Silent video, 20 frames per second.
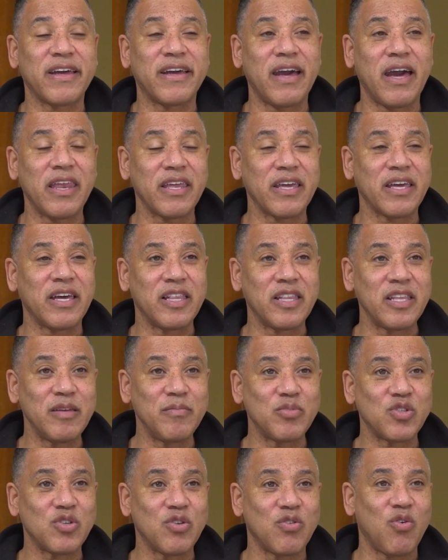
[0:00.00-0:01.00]
got a
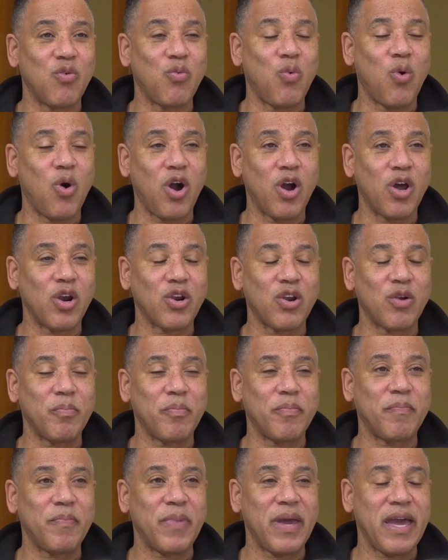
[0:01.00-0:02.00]
glimpse of the water
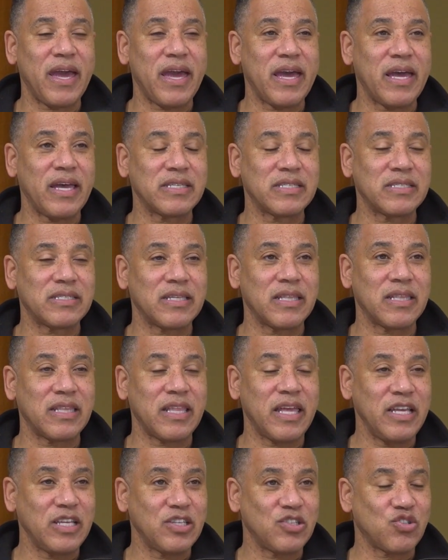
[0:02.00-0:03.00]
past
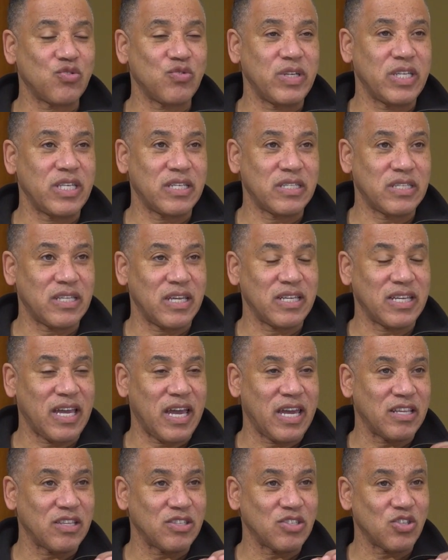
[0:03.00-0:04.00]
Lake Street and
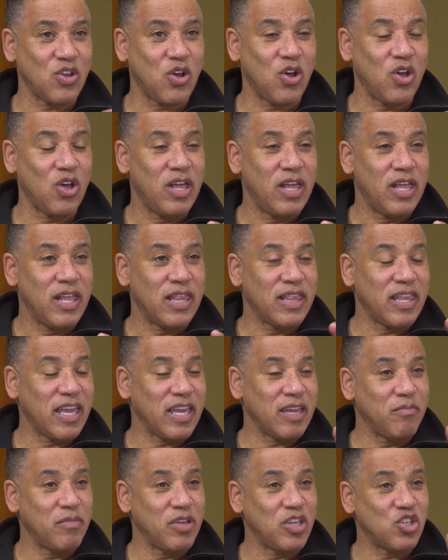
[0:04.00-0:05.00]
kind of saw
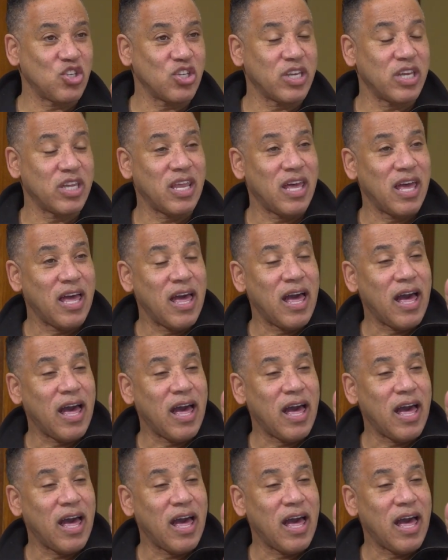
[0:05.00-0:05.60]
Lake Michigan.